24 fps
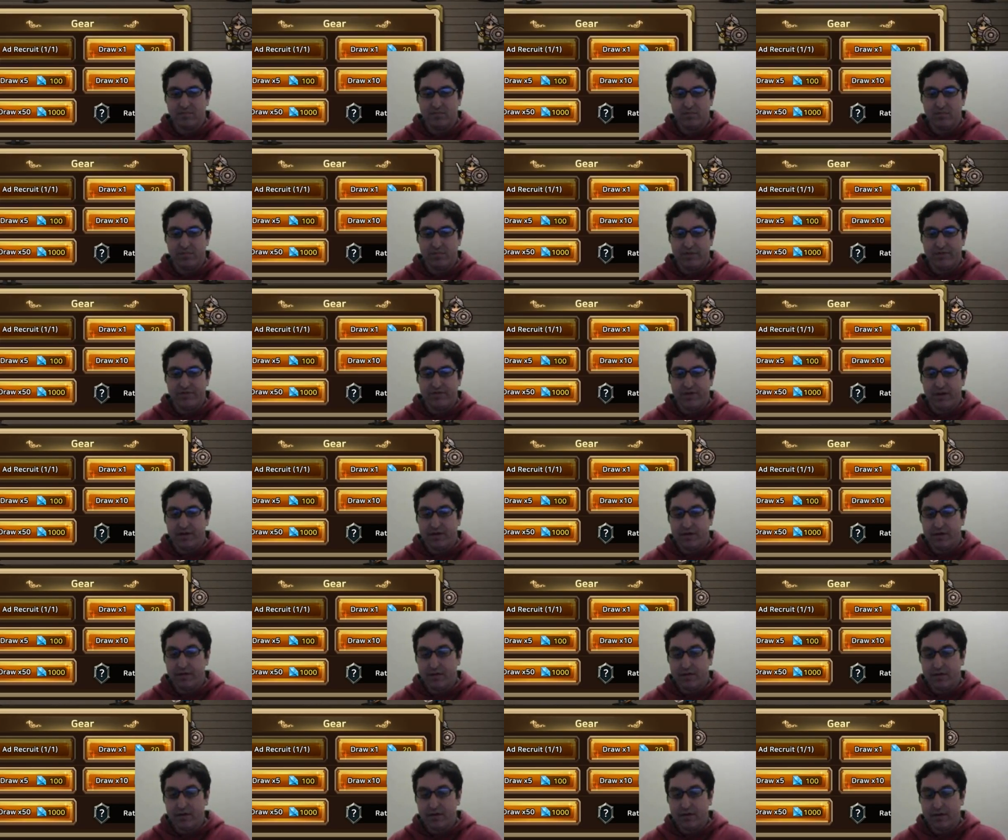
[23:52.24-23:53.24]
wouldn't be fun.
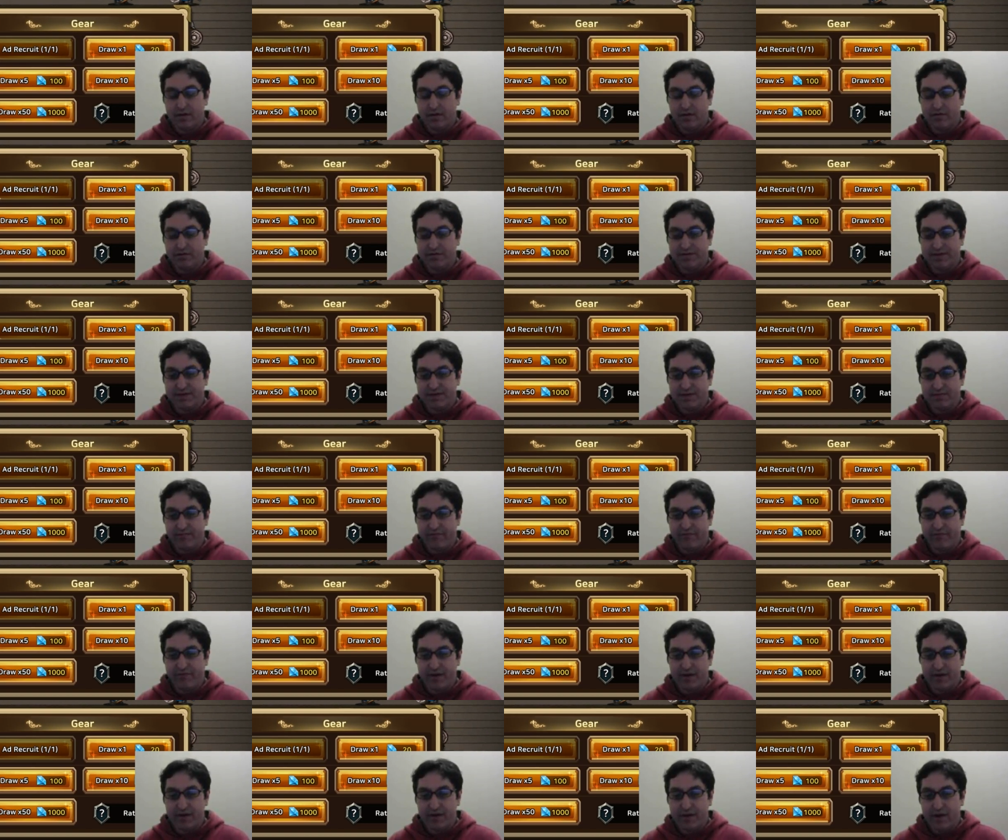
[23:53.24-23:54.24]
Lose some
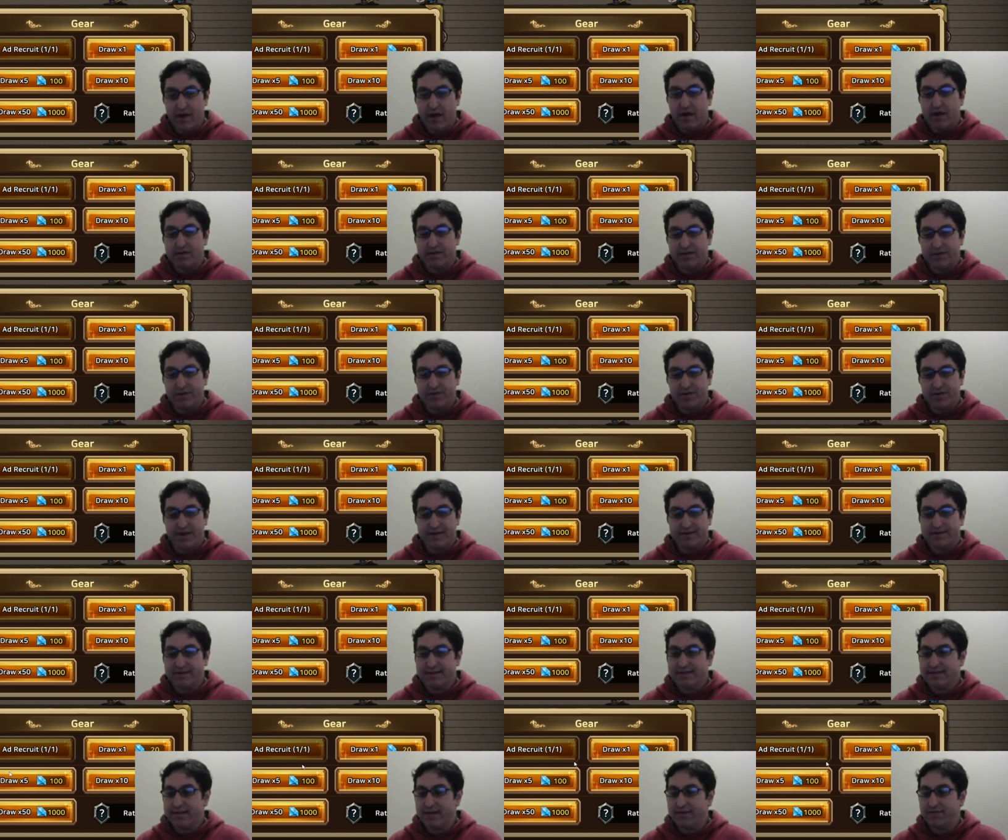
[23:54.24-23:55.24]
fun. So
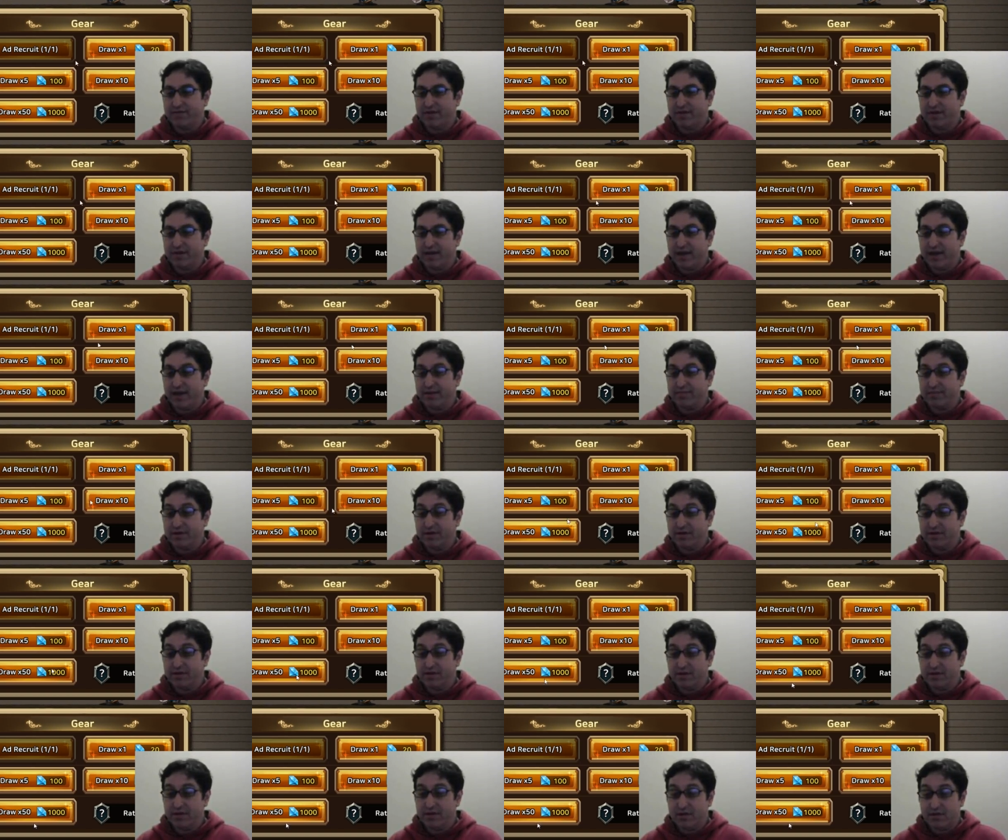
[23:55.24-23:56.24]
97. Okay, I'm
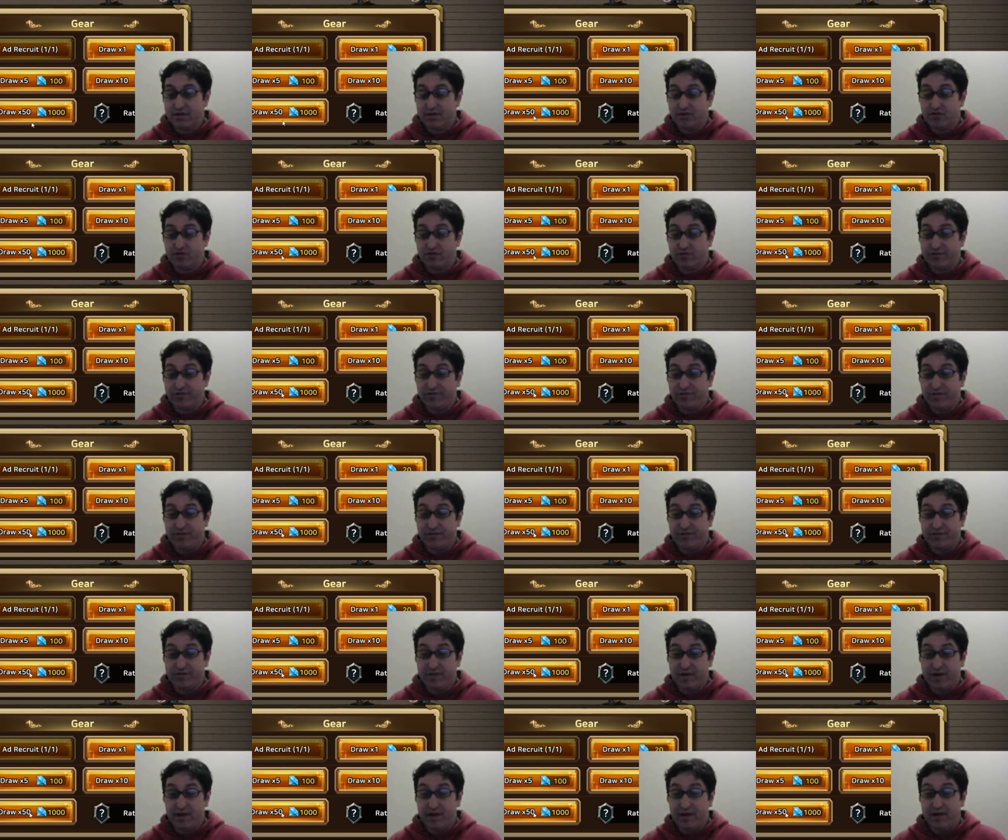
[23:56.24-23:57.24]
gonna draw
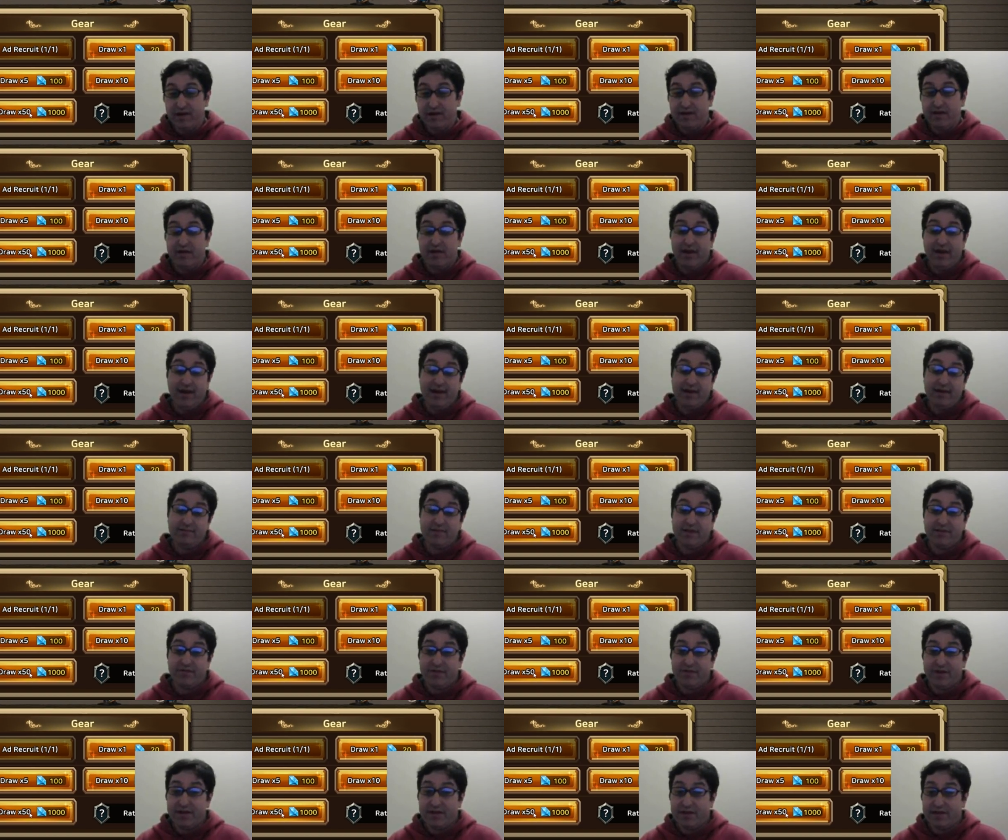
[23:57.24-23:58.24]
50, and I'm
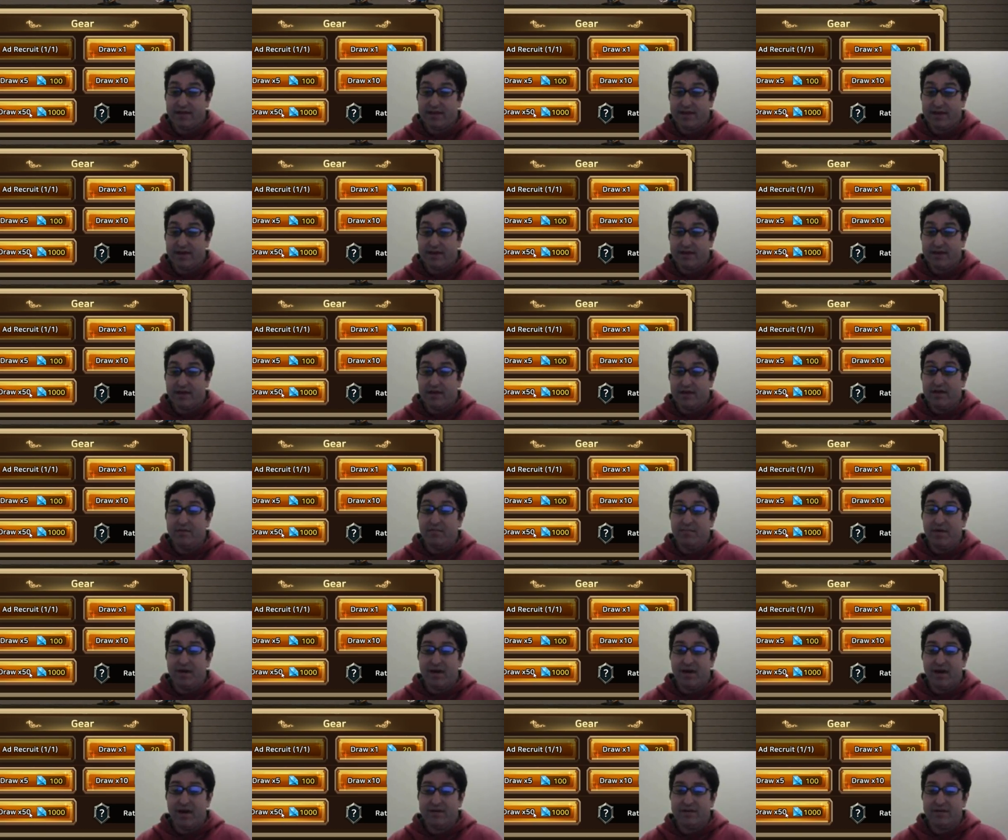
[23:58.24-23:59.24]
definitely gonna get it.
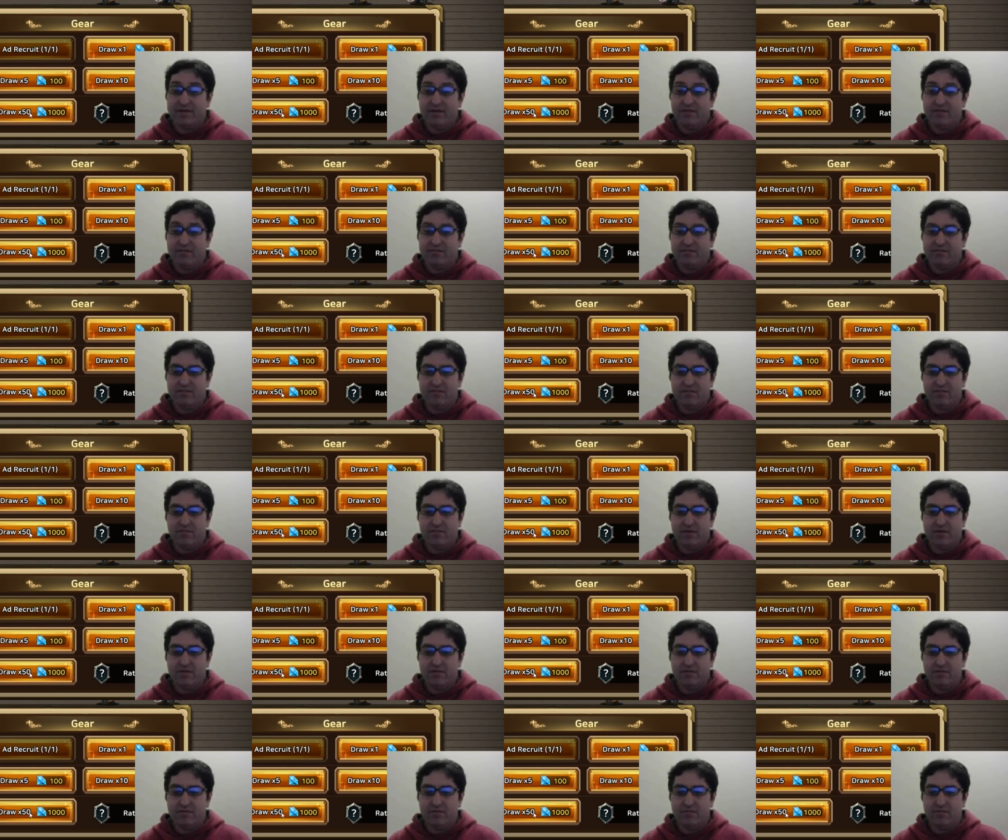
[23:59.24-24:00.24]
But I don't.
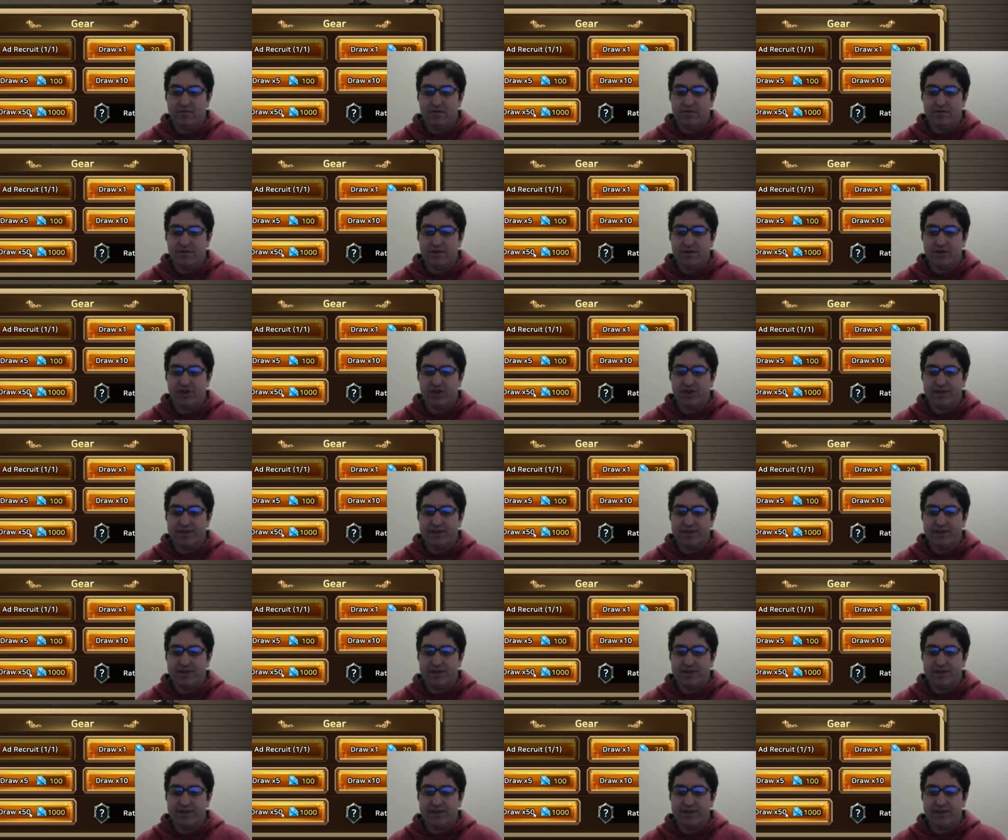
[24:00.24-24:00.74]
Will the